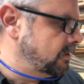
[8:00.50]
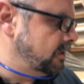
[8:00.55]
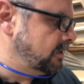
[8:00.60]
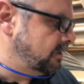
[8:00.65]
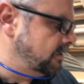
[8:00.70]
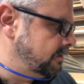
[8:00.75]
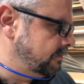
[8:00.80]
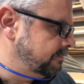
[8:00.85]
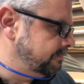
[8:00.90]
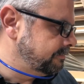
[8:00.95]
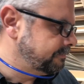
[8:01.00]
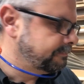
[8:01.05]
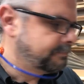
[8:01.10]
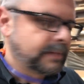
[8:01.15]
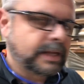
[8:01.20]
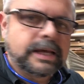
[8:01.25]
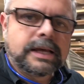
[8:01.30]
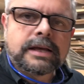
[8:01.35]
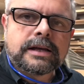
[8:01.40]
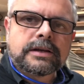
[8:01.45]
Um,
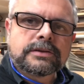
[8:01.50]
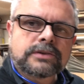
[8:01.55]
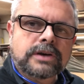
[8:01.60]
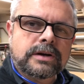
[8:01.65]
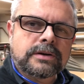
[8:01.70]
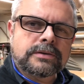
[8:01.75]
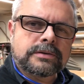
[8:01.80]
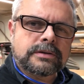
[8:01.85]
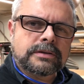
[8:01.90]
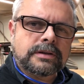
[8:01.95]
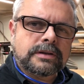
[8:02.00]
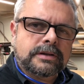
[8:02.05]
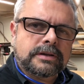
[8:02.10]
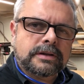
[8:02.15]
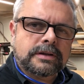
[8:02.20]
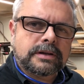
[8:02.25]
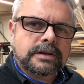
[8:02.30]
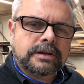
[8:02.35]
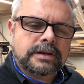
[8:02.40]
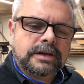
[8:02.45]
so,
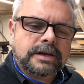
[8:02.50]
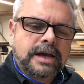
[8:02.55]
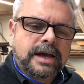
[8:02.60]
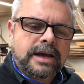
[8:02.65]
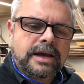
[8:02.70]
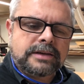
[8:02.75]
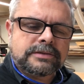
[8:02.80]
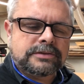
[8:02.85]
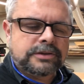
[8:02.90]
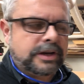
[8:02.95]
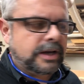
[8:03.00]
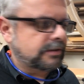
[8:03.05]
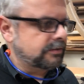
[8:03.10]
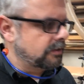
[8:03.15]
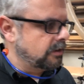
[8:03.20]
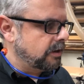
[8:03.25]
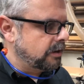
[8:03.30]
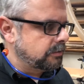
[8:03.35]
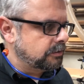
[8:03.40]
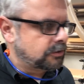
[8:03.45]
as you guys
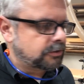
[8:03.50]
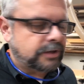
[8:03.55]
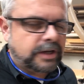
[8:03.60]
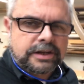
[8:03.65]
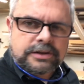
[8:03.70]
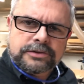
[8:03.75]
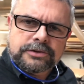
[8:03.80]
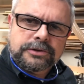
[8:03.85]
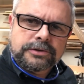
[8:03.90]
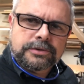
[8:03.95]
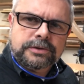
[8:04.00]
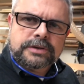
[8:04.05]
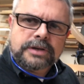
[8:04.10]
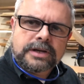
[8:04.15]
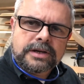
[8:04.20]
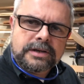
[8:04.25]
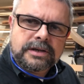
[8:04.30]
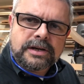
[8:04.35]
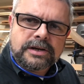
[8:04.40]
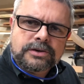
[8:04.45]
know, I always try to do
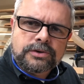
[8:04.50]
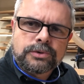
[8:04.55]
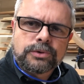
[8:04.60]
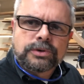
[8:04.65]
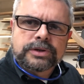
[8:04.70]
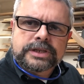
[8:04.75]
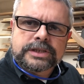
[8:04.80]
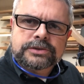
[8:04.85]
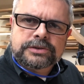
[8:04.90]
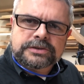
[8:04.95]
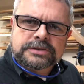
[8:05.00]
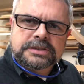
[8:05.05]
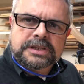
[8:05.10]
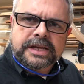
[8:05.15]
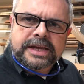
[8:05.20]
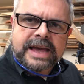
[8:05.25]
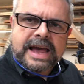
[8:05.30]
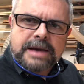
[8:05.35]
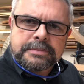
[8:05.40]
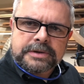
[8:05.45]
a, a cool,
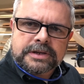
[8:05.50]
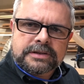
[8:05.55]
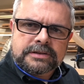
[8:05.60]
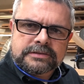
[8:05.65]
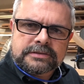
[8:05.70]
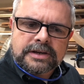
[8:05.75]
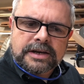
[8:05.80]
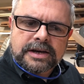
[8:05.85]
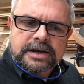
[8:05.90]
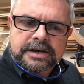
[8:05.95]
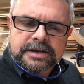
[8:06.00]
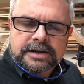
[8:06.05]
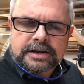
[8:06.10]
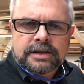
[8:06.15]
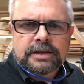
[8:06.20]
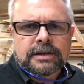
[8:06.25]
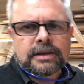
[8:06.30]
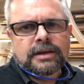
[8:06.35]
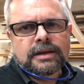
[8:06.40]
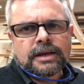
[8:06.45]
interesting cabinet design.
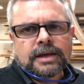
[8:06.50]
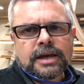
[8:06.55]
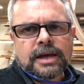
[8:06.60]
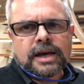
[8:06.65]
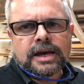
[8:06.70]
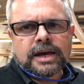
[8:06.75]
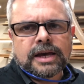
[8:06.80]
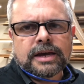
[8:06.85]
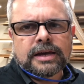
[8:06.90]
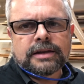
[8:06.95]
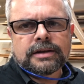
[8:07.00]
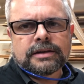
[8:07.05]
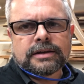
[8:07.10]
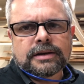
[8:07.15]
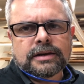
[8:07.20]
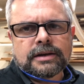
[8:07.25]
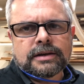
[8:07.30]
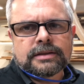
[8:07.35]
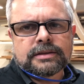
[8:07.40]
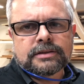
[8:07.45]
And
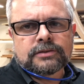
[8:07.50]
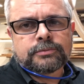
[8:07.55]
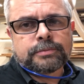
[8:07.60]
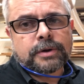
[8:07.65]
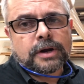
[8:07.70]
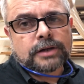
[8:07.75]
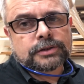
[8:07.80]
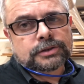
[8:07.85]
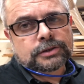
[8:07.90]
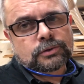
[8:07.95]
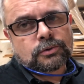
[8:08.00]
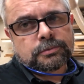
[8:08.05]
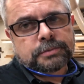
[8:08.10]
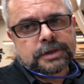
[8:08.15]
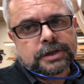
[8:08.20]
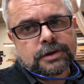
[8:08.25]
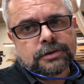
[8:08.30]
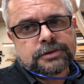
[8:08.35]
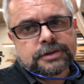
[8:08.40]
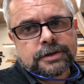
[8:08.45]
uh, this project will
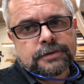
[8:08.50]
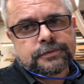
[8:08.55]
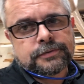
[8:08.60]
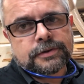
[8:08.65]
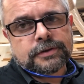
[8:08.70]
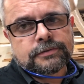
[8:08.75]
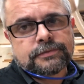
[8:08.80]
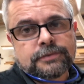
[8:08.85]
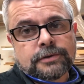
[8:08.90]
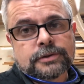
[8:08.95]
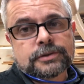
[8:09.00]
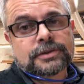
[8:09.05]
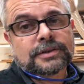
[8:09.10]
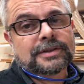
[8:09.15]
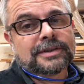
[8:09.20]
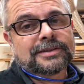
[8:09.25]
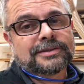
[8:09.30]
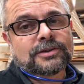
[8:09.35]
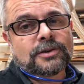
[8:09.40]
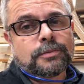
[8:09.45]
be no different. Fortunately,
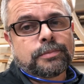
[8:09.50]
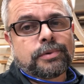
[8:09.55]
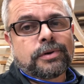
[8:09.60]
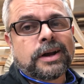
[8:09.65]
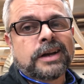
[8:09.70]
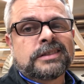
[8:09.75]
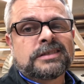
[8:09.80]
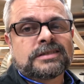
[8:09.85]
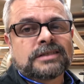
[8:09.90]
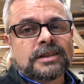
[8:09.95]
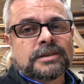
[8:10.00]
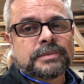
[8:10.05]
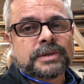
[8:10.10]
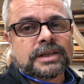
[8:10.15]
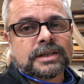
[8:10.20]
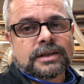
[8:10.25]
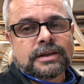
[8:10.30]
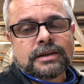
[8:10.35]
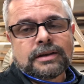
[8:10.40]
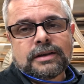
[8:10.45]
there's no price
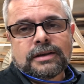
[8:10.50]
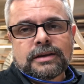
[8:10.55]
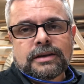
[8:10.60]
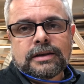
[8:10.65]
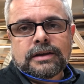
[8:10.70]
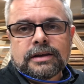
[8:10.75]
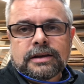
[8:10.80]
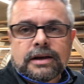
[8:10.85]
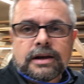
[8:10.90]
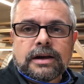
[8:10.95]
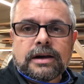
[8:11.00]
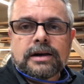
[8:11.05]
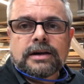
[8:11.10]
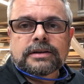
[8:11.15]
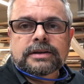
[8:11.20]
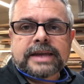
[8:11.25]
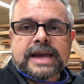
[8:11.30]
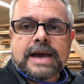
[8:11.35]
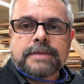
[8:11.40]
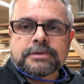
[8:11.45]
limit
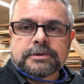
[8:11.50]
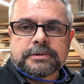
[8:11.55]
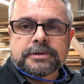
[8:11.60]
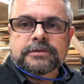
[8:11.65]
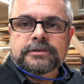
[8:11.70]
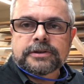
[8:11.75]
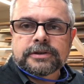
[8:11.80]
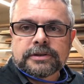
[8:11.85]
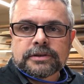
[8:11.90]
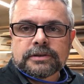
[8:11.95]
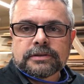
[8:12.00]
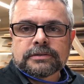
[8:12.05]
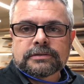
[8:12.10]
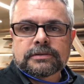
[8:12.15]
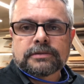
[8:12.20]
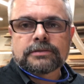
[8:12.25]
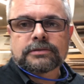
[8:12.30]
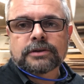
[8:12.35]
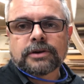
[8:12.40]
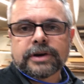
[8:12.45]
on cabinet materials.
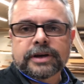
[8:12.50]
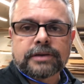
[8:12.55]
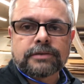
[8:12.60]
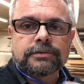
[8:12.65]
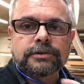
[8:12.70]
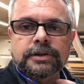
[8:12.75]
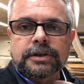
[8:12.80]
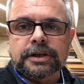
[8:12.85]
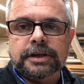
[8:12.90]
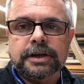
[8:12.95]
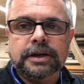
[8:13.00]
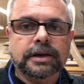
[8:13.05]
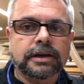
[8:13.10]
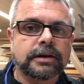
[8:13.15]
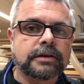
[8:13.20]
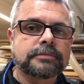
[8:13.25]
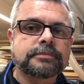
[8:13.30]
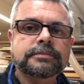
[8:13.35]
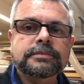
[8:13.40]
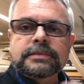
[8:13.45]
So I can really
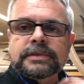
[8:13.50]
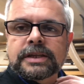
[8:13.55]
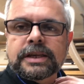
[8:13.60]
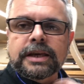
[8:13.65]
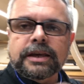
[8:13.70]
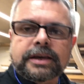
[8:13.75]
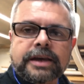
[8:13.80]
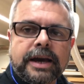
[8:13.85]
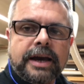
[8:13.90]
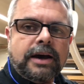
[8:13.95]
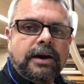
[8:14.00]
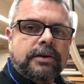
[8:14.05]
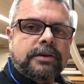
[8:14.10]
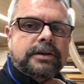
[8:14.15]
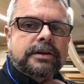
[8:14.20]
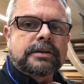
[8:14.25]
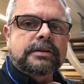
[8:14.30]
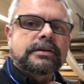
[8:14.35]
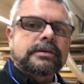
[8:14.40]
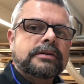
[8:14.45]
uh, geek out
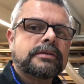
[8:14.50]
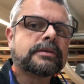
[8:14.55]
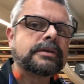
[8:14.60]
and